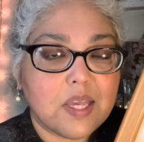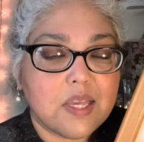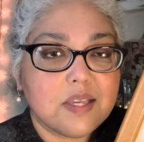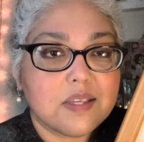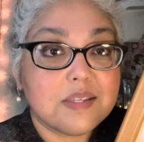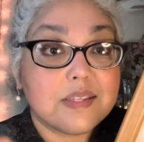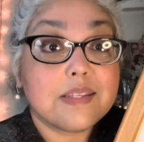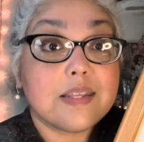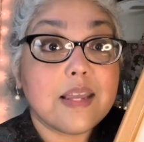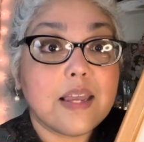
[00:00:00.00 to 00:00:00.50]

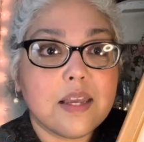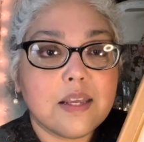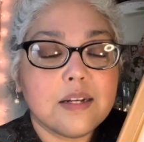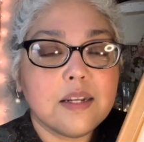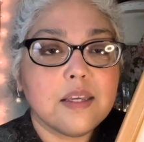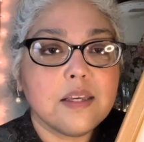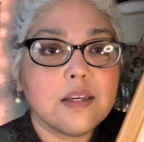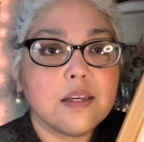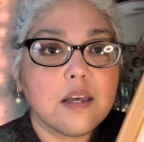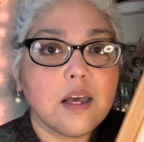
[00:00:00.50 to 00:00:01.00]

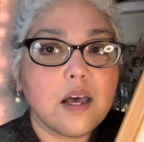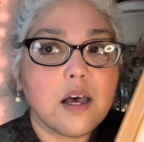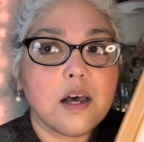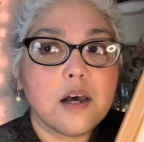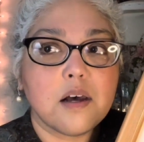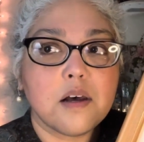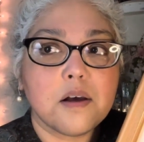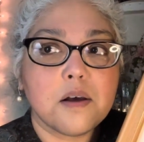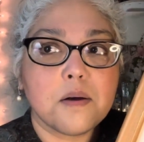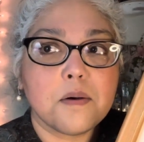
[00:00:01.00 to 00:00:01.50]
standing
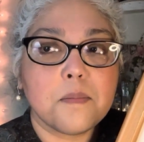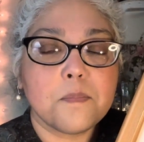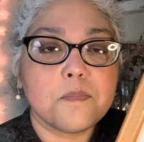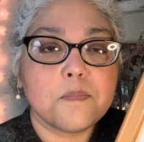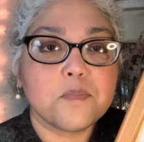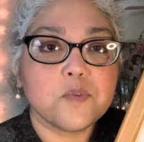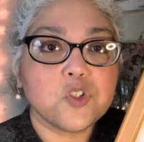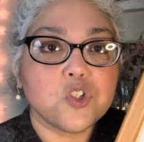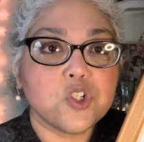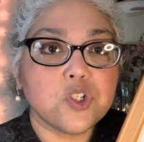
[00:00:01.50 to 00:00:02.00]

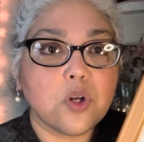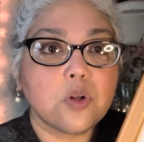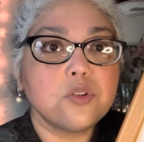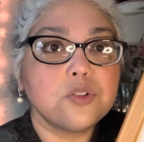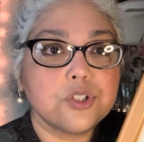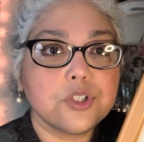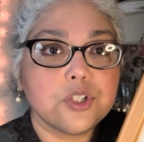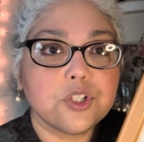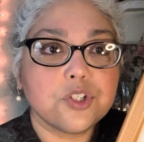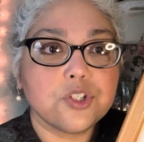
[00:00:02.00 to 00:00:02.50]
um,
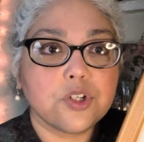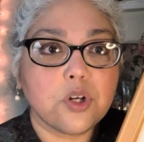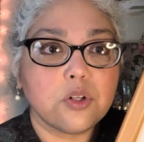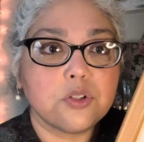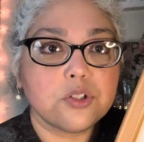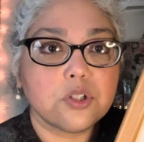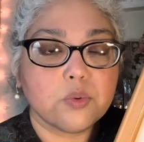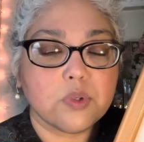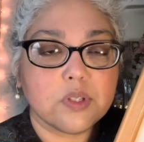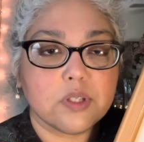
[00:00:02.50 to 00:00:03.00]
shoulder to
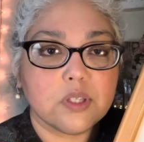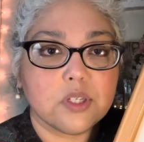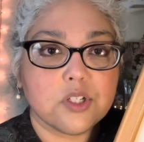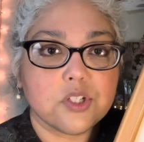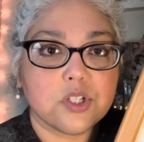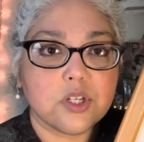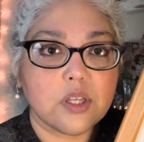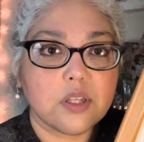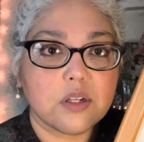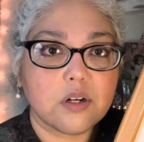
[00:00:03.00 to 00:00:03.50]
shoulder with
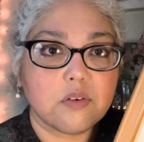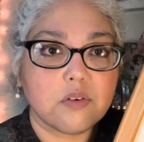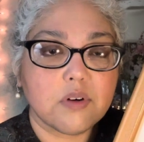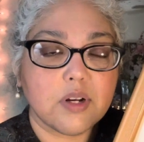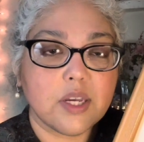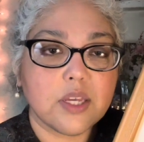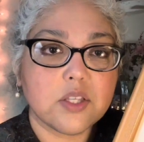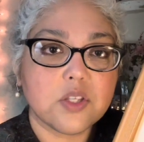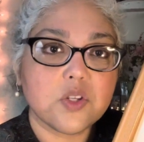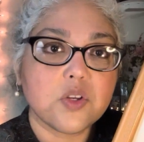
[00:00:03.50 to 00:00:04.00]
each other,
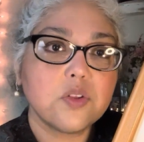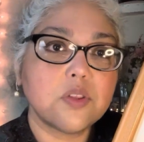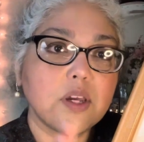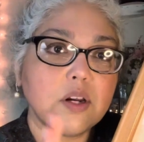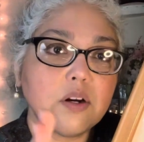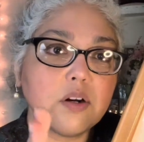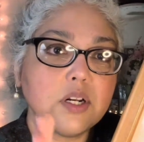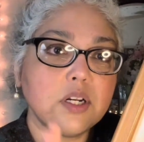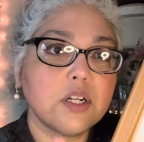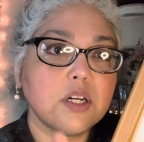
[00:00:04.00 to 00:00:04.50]
right? So
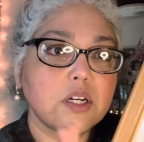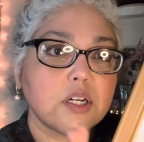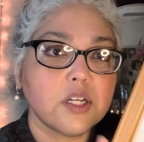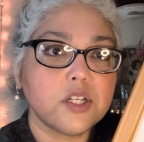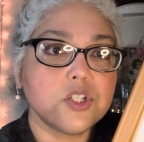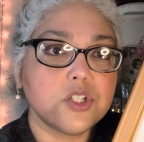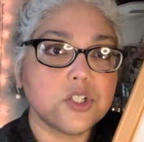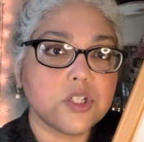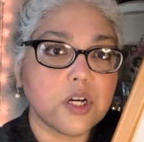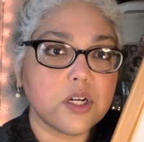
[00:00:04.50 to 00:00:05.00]
they're in a
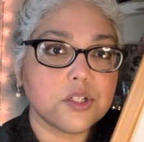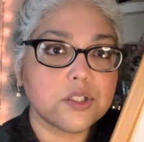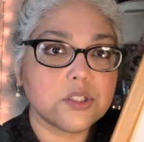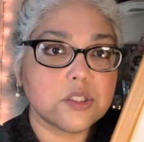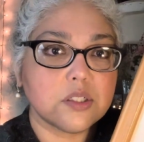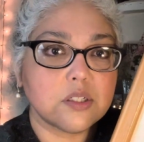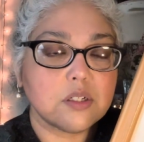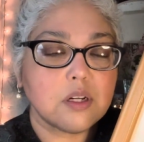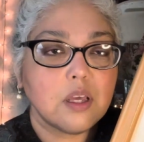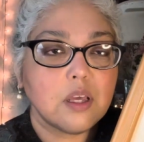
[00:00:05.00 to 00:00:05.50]

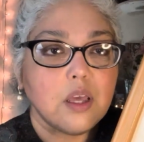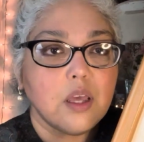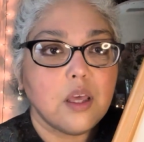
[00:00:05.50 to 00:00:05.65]
conjunction,